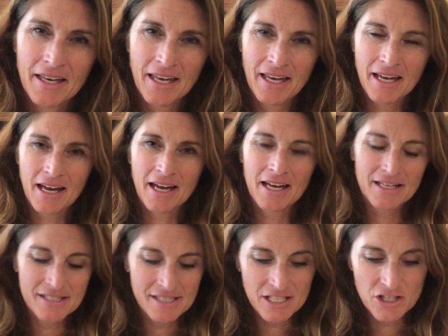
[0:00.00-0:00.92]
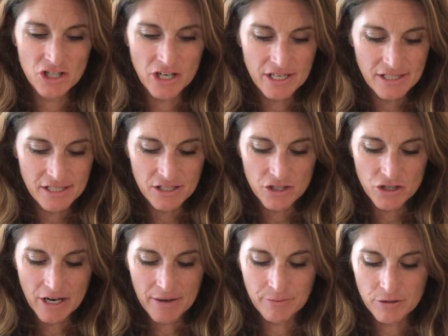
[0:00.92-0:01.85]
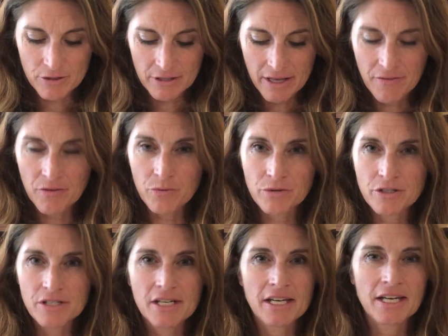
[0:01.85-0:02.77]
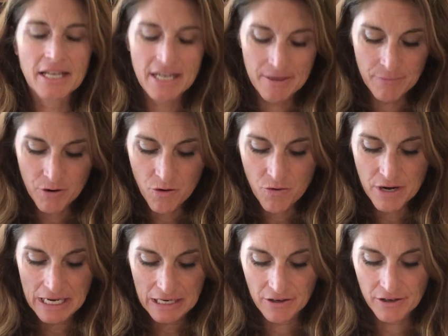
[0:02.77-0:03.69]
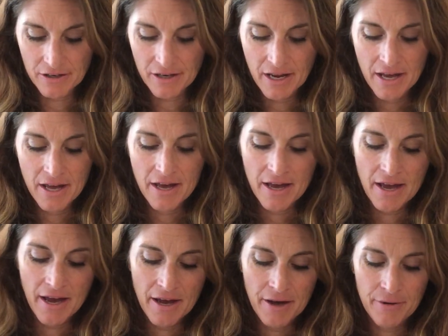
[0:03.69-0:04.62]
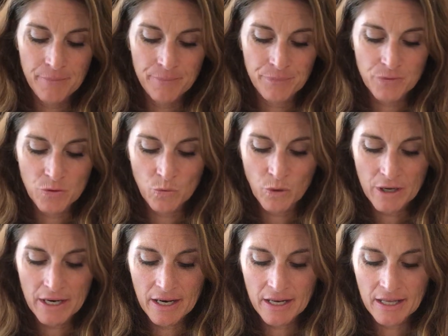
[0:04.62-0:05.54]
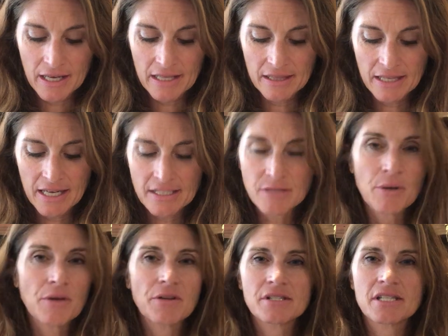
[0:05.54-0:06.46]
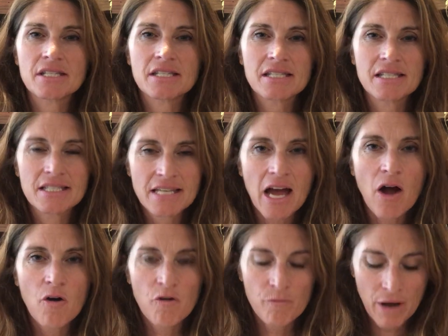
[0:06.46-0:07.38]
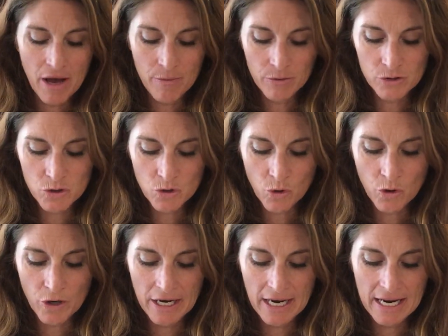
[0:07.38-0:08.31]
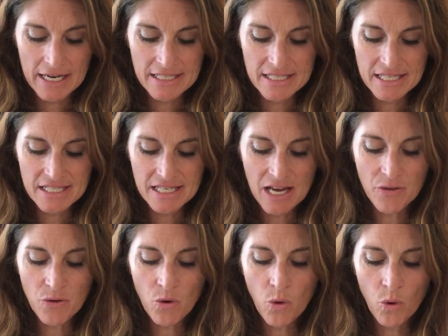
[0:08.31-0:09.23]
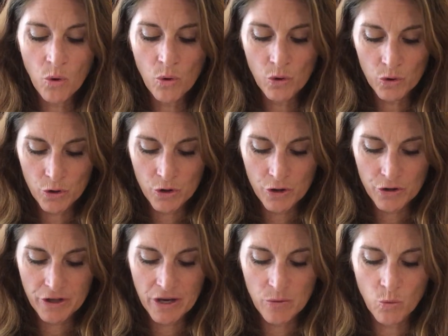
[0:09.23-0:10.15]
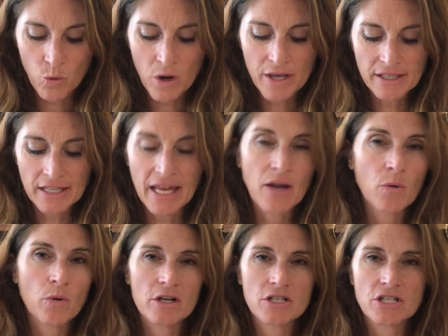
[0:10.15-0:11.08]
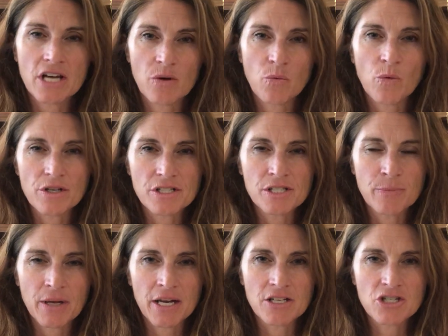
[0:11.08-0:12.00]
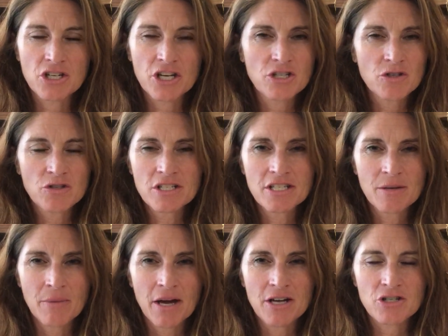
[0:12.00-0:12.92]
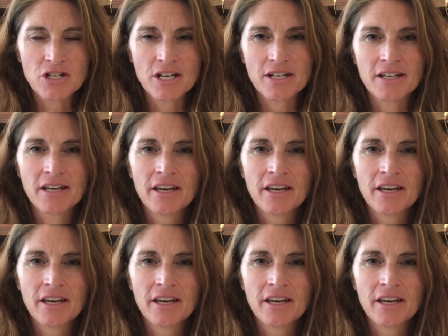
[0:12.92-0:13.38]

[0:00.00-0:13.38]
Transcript: Hey guys, Genesis chapter 11. We're just going to keep going here. What I liked about this is the Tower of Babel story. And it says, now the whole earth had one language and one speech. Could you just imagine?